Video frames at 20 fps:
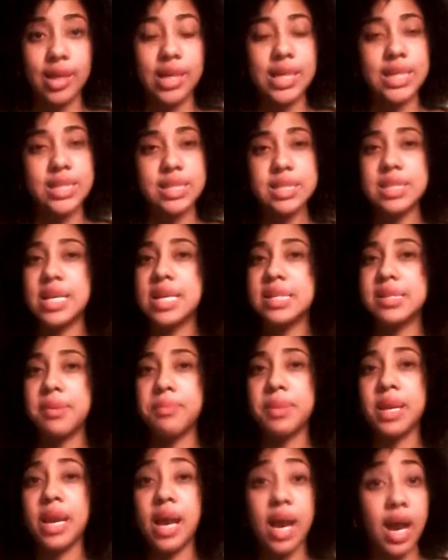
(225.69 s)
because that's
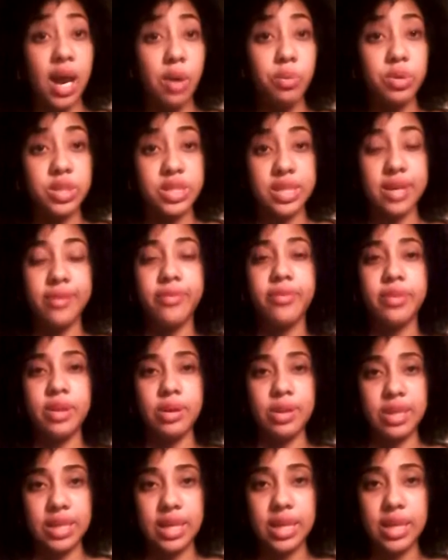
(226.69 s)
something I would
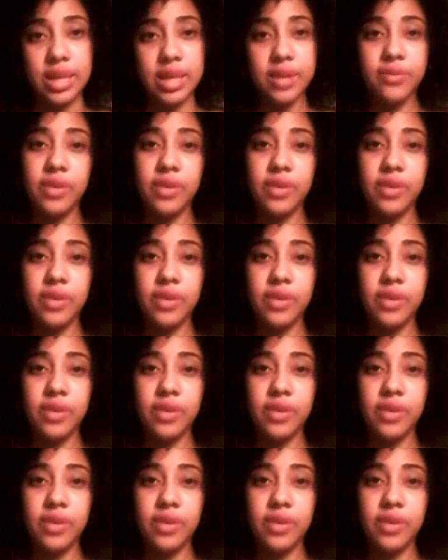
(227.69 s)
definitely need